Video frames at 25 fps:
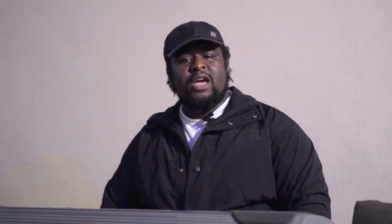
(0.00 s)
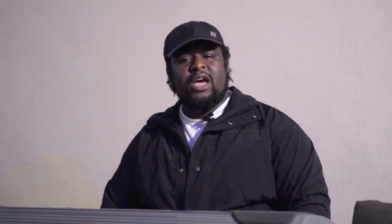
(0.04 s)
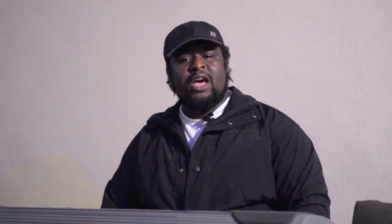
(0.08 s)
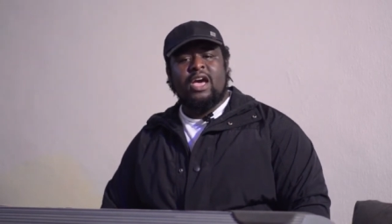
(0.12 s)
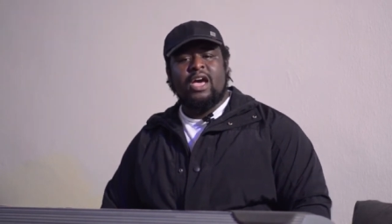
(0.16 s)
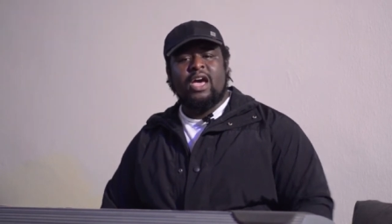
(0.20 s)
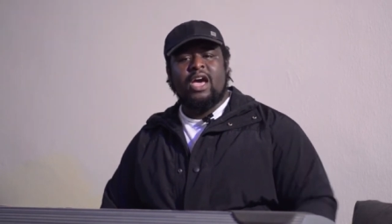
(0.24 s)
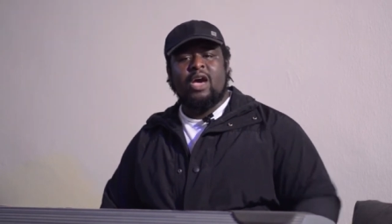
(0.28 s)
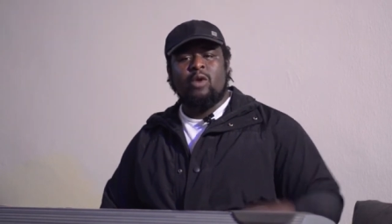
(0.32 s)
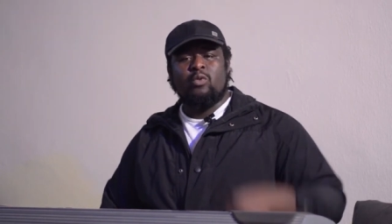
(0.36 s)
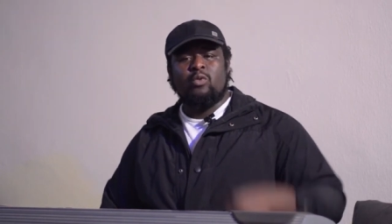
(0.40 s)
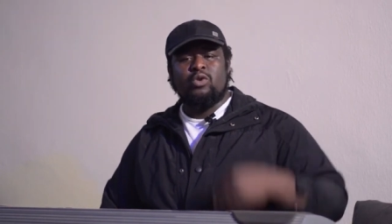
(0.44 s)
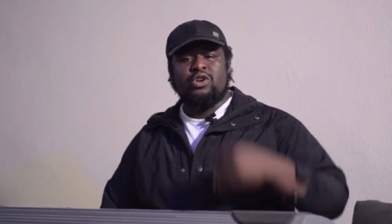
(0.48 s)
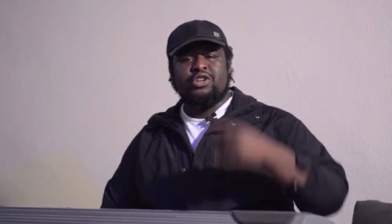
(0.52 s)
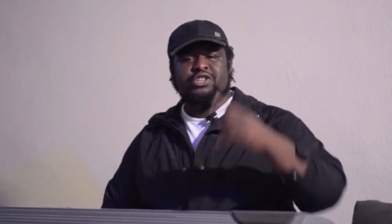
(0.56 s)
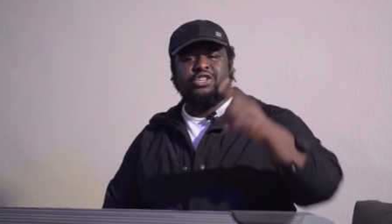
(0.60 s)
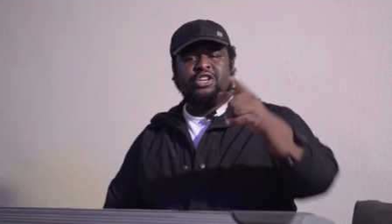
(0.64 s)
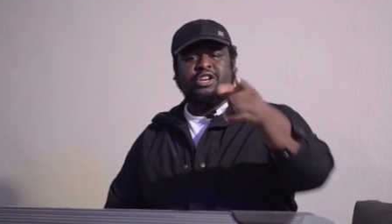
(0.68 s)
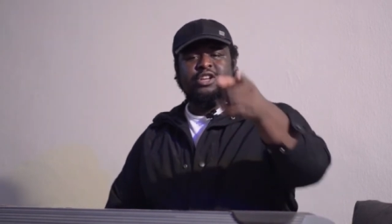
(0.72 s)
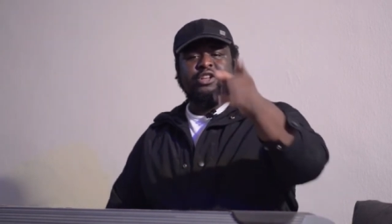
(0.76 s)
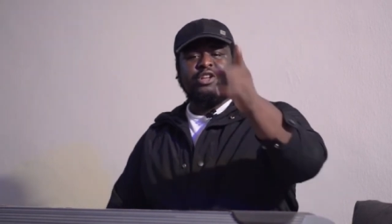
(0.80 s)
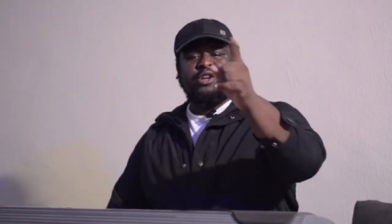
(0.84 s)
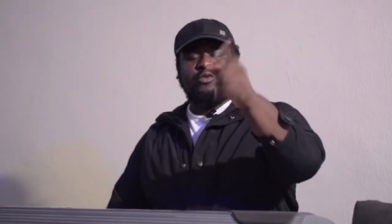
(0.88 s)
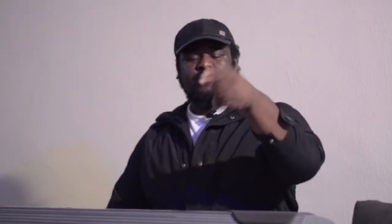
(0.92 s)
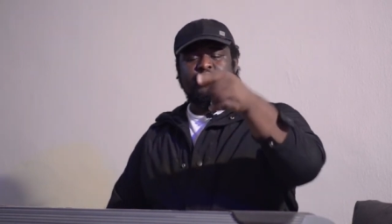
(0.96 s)
I want
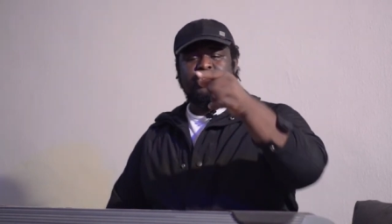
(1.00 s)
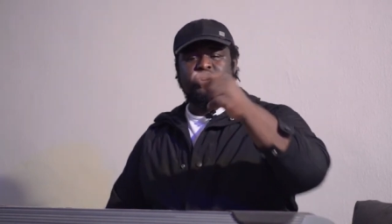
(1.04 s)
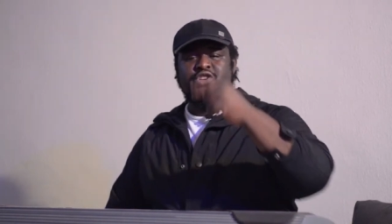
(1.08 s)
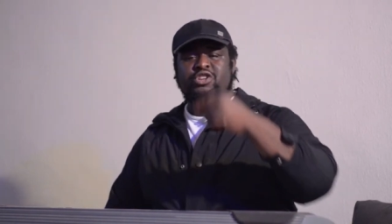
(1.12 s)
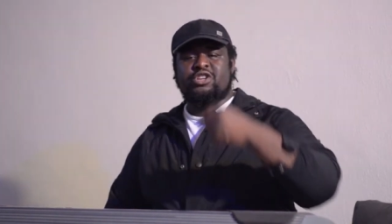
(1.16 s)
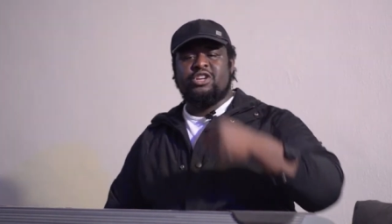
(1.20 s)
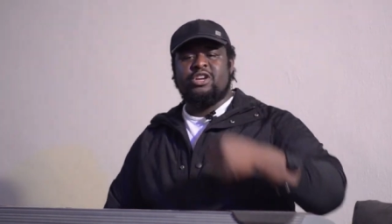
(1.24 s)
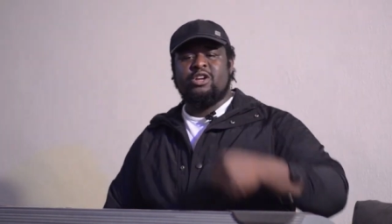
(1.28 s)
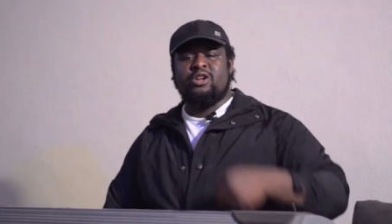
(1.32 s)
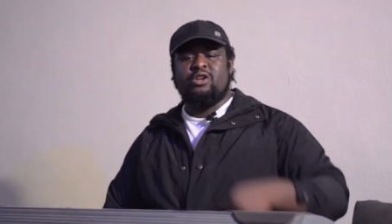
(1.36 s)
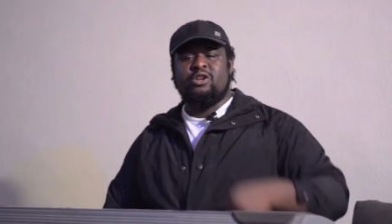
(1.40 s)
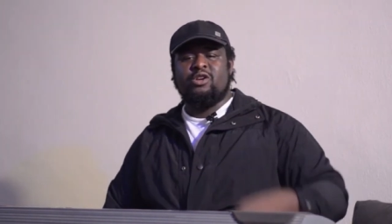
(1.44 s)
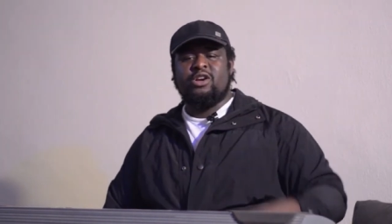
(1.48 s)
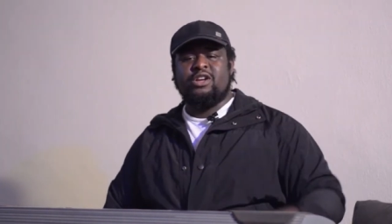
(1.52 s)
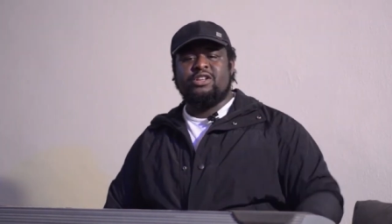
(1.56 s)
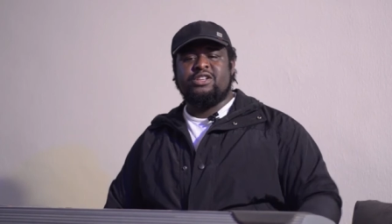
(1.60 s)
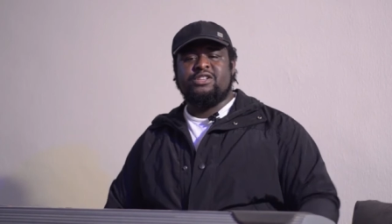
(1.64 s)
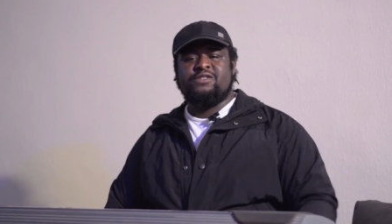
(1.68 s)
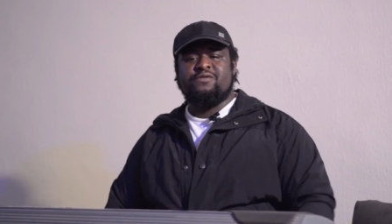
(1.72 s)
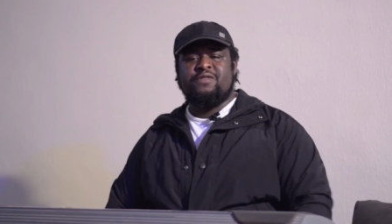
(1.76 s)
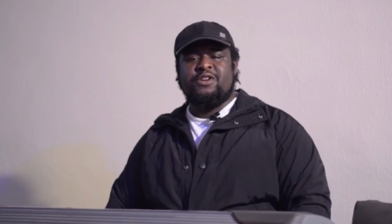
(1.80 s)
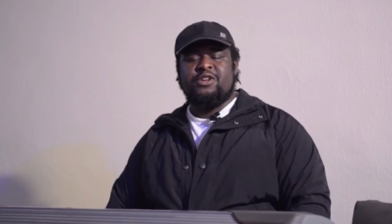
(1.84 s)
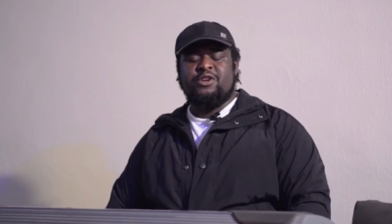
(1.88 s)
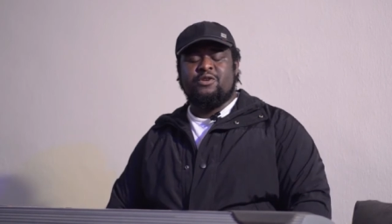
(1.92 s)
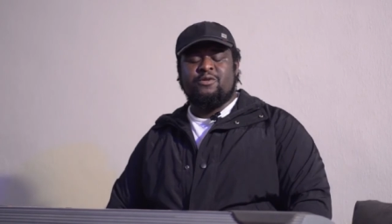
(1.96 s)
you to take a look at
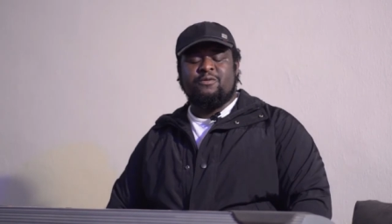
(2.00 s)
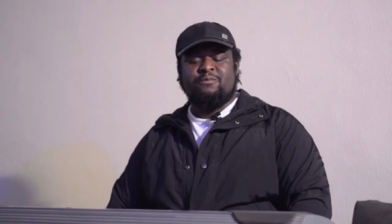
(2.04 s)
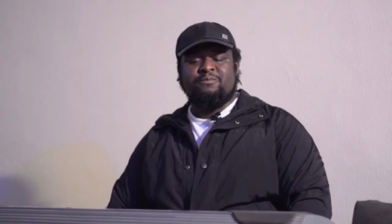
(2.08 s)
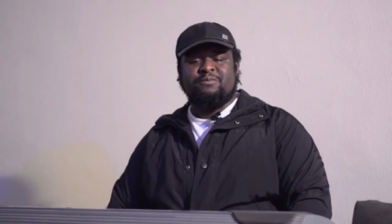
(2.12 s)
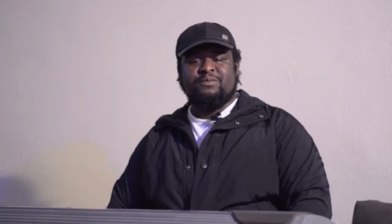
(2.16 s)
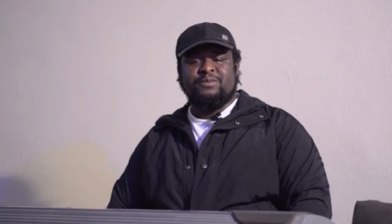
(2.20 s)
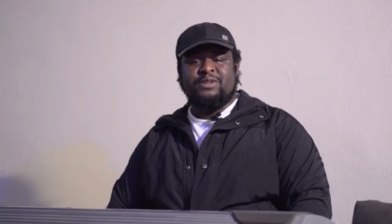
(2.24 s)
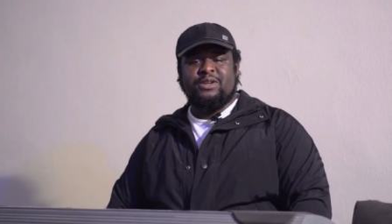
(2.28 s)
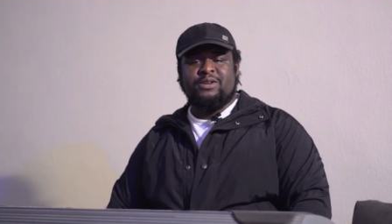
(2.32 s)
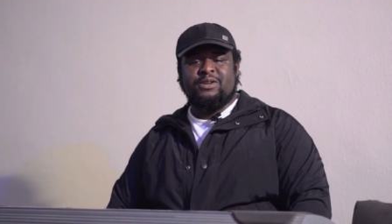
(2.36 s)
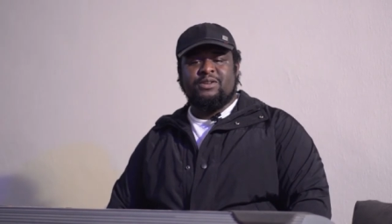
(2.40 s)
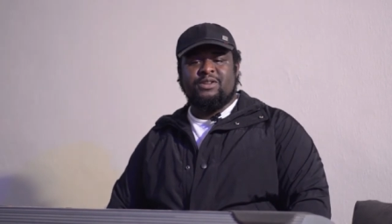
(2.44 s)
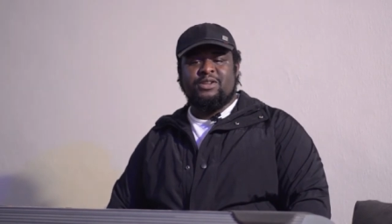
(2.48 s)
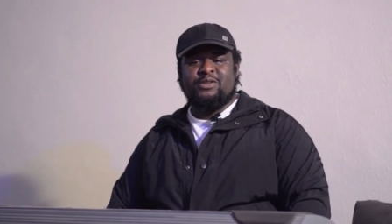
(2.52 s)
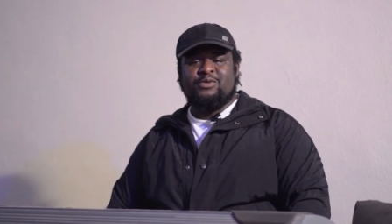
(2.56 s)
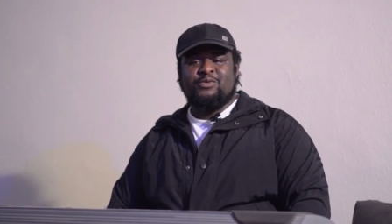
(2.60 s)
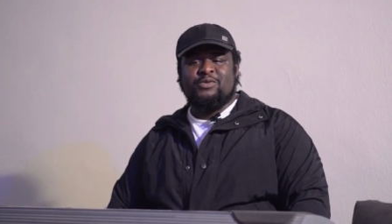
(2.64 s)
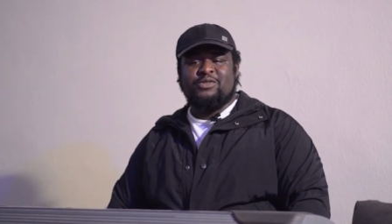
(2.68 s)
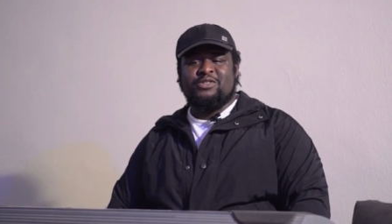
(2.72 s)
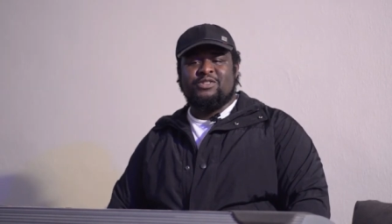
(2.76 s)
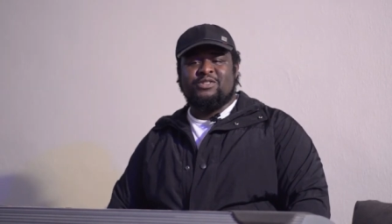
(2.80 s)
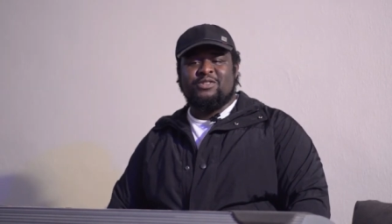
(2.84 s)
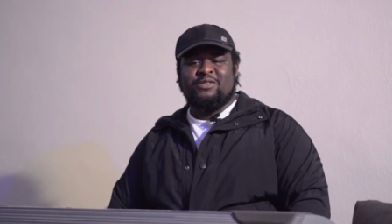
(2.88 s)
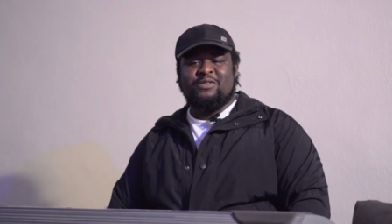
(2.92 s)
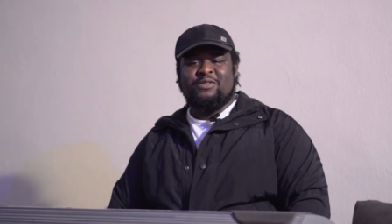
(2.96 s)
this video. Now this
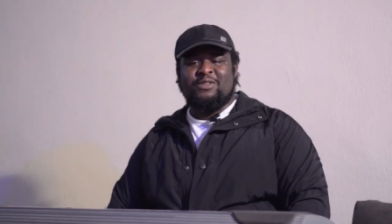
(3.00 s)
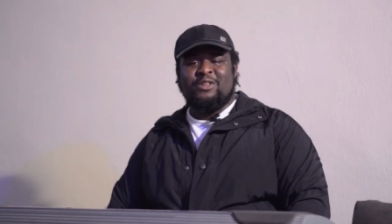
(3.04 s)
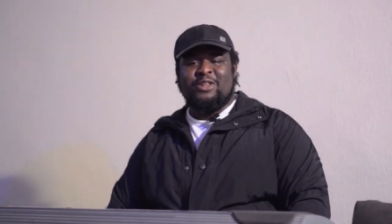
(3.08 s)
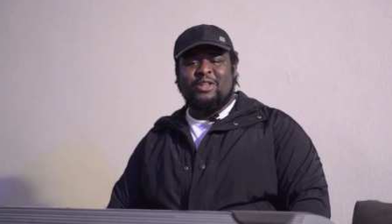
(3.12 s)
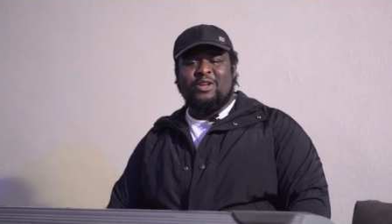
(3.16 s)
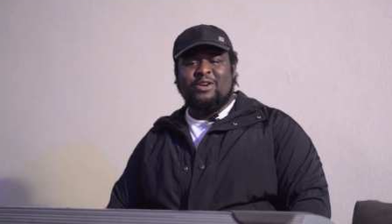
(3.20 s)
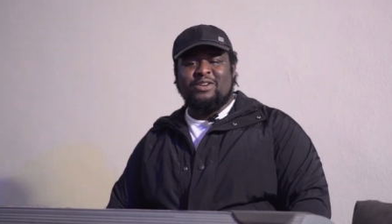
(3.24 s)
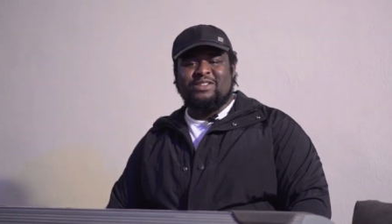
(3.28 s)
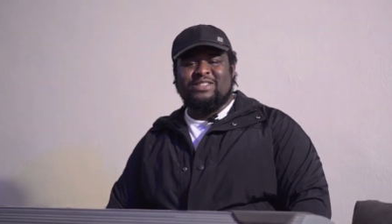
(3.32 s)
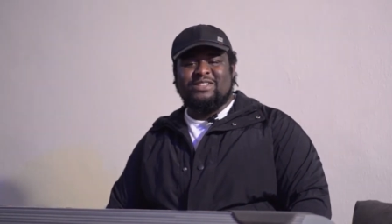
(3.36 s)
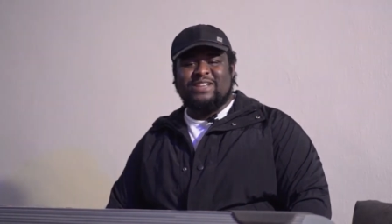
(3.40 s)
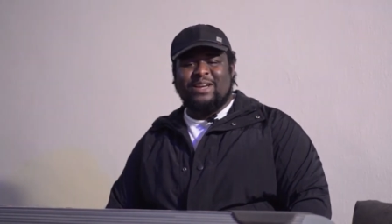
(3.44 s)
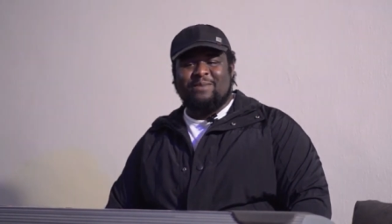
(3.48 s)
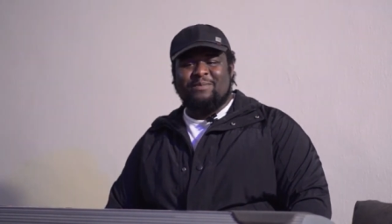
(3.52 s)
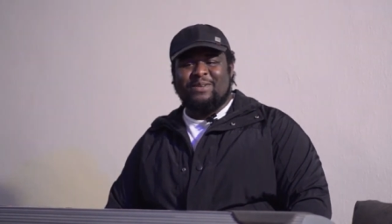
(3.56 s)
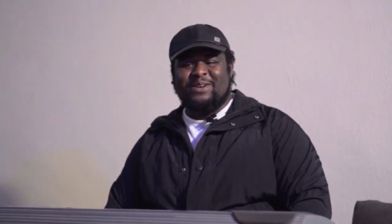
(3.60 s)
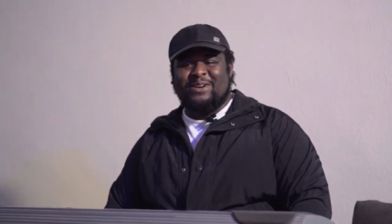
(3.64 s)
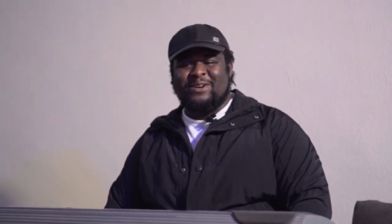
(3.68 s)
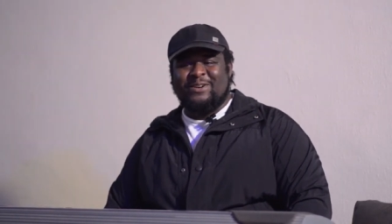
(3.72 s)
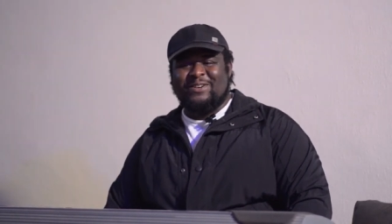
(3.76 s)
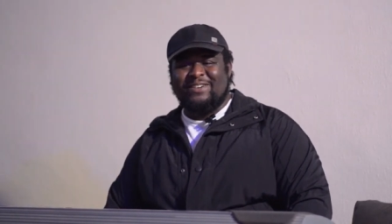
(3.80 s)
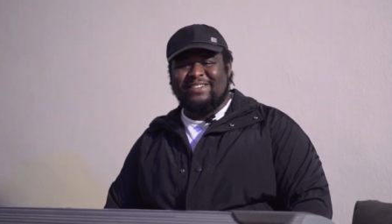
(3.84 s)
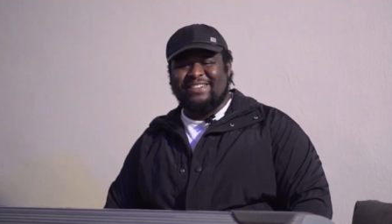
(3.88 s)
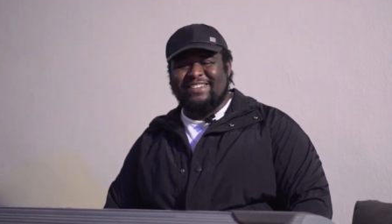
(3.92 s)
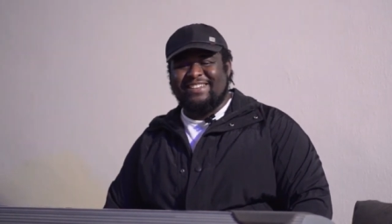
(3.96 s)
was a long time
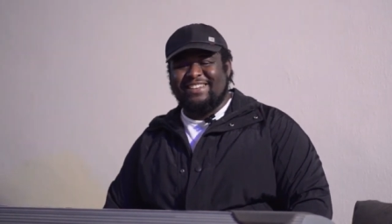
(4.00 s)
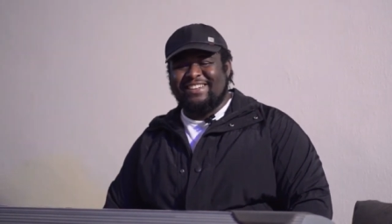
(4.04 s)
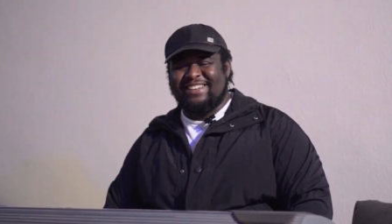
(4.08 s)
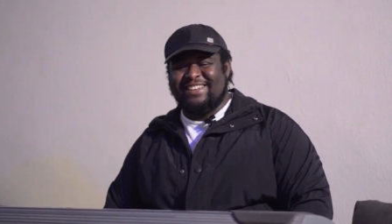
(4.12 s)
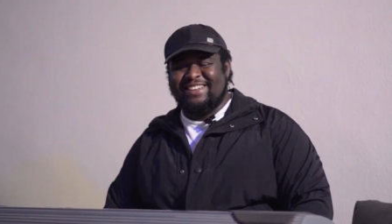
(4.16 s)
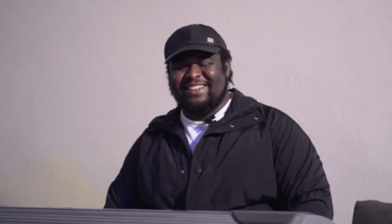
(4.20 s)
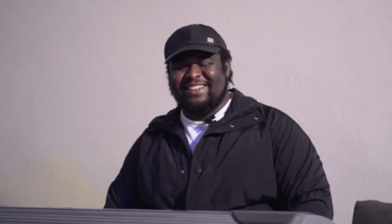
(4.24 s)
ago.